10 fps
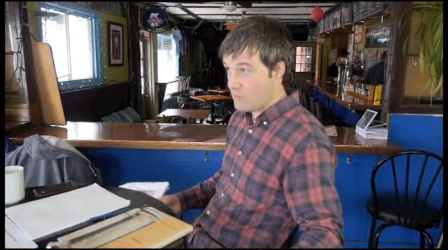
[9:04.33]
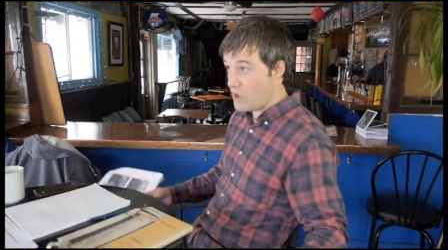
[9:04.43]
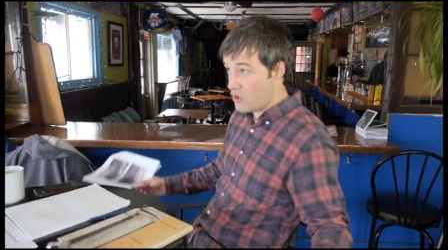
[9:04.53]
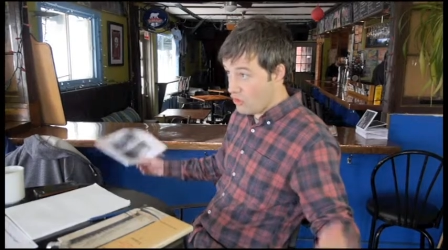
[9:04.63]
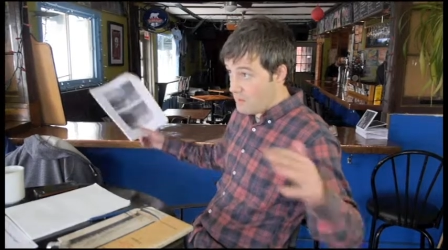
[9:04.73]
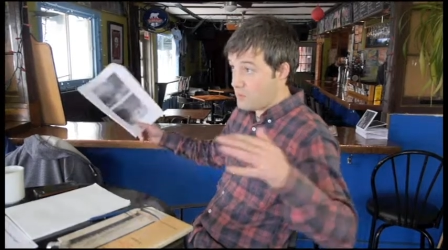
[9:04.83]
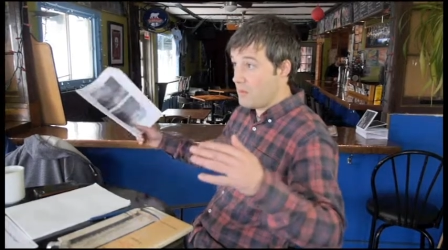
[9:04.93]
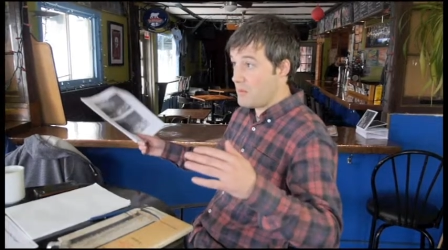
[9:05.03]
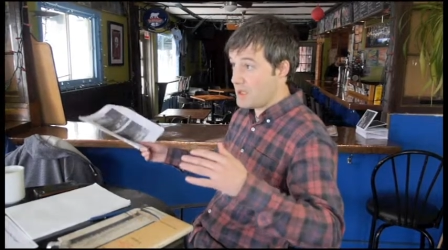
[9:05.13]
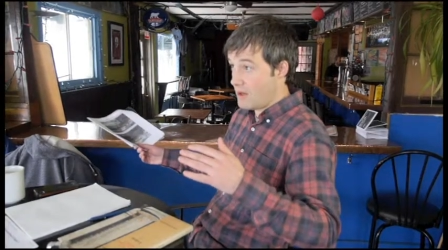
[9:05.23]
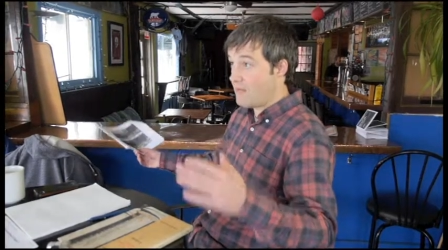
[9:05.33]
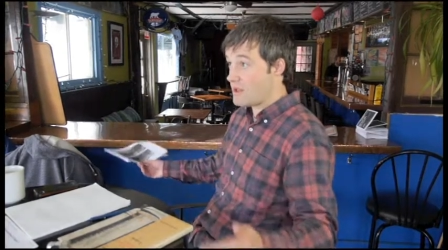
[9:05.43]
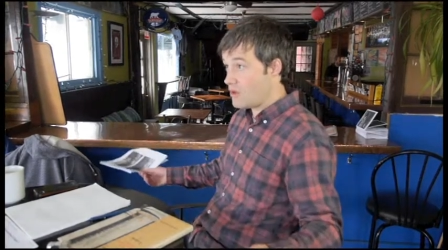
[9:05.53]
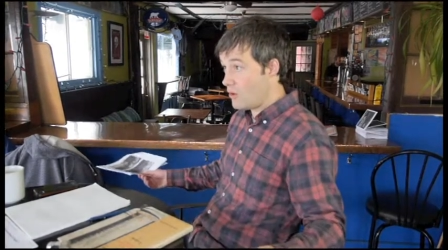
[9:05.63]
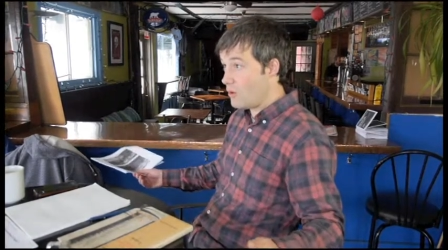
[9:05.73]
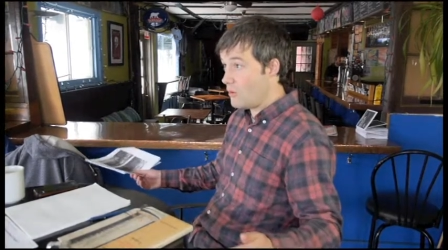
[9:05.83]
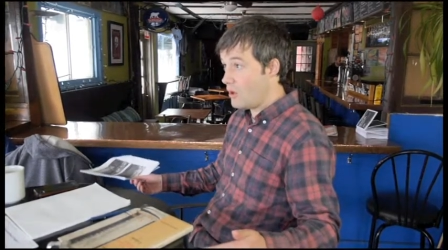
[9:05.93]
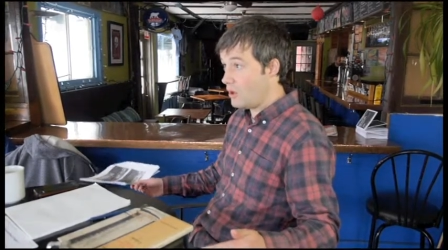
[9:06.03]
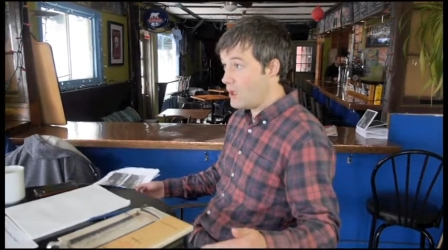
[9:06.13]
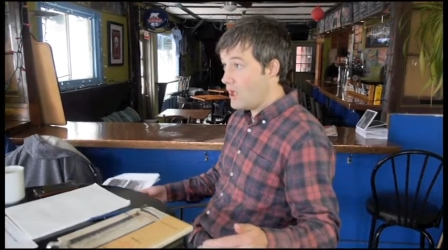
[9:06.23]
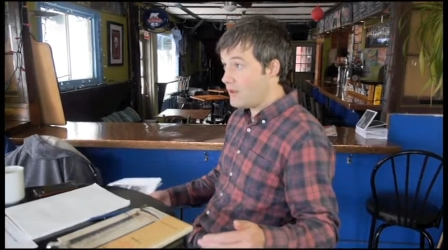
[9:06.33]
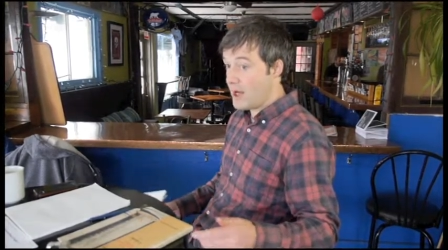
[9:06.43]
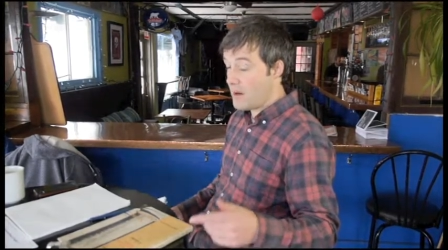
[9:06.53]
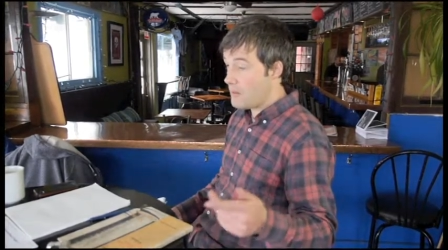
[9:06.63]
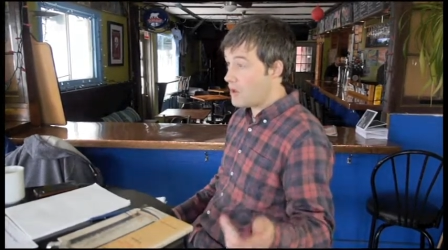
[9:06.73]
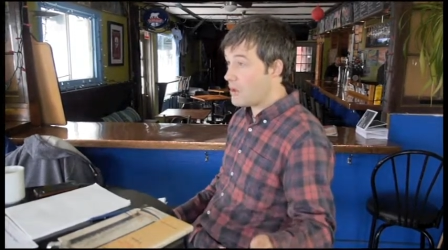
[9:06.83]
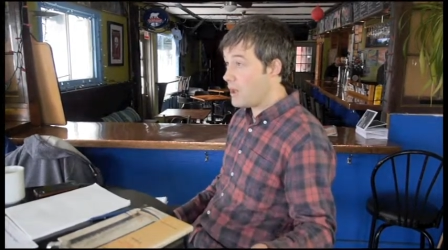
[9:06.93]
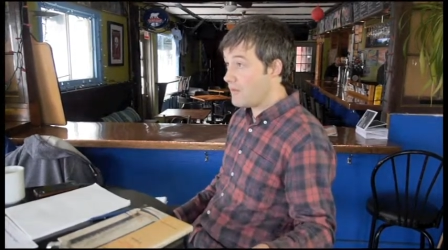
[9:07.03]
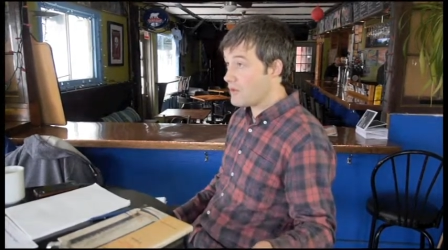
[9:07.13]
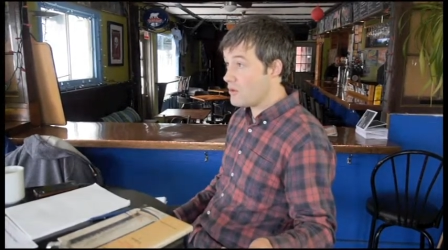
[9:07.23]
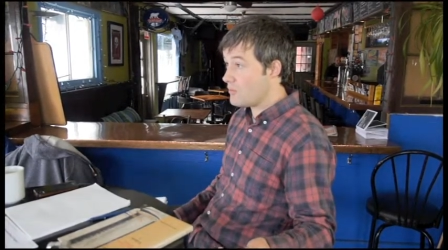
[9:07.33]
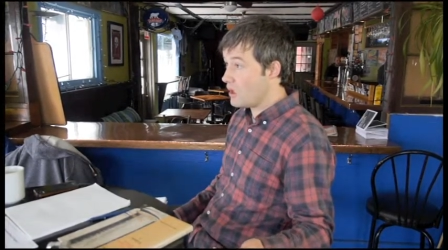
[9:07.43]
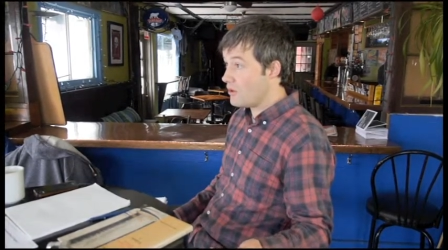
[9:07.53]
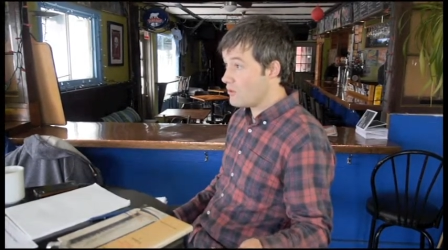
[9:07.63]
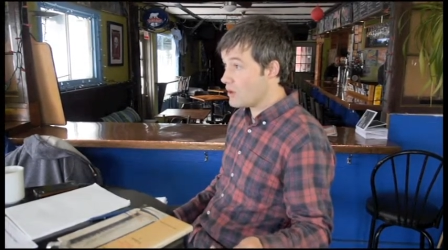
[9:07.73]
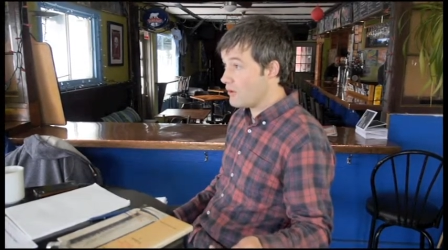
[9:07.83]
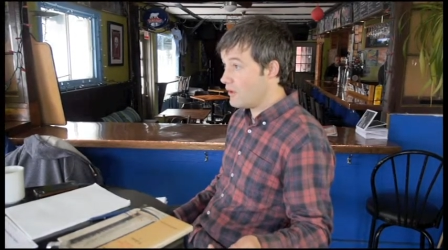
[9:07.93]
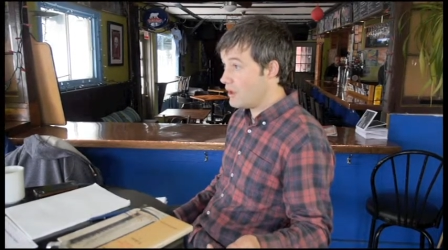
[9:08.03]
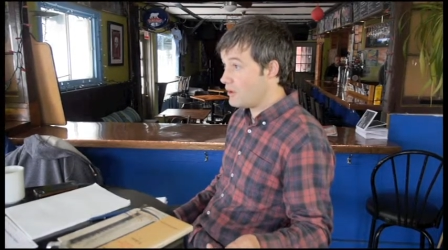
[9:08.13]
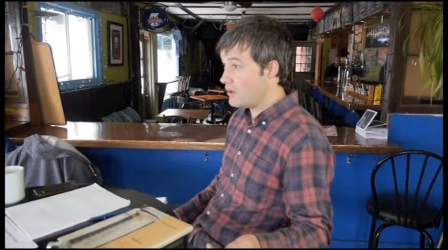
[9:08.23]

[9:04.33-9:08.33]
the great problem is that affects the whole wall, then I'm not going to pay for something that I know is going to fail.